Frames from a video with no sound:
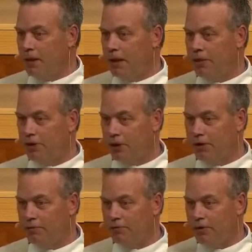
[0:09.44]
I thought
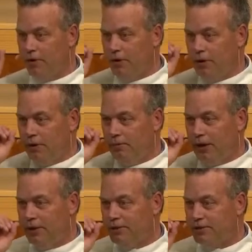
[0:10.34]
of
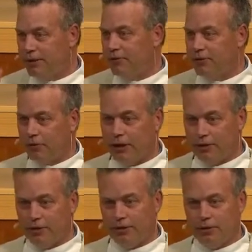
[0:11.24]
my seventh
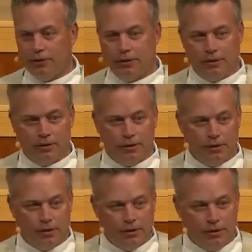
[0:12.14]
grade
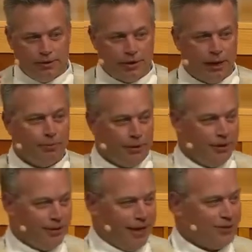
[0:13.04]
typing
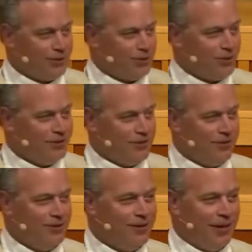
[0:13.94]
class.
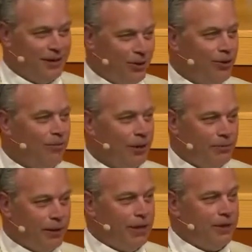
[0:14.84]
I know my
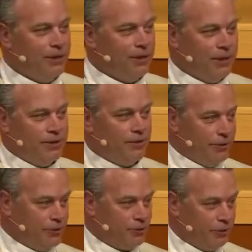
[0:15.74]
mind is a
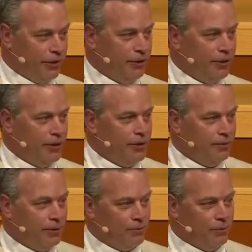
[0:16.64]
mystery,
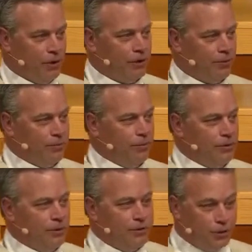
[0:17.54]
but welcome
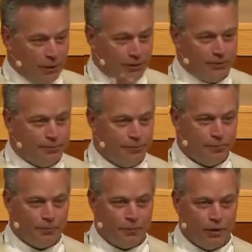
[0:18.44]
to it.
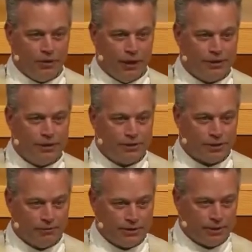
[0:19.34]

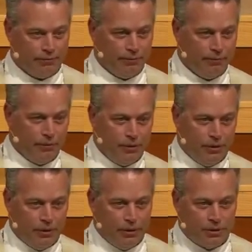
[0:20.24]
1977,
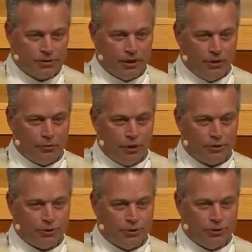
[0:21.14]

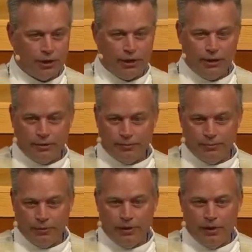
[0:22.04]
Southwest Junior
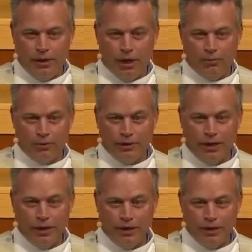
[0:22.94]
High, Albert
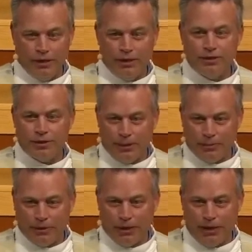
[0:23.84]
Lea
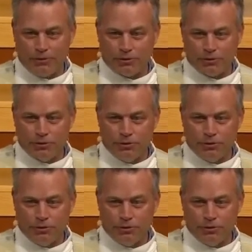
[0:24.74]
typing class.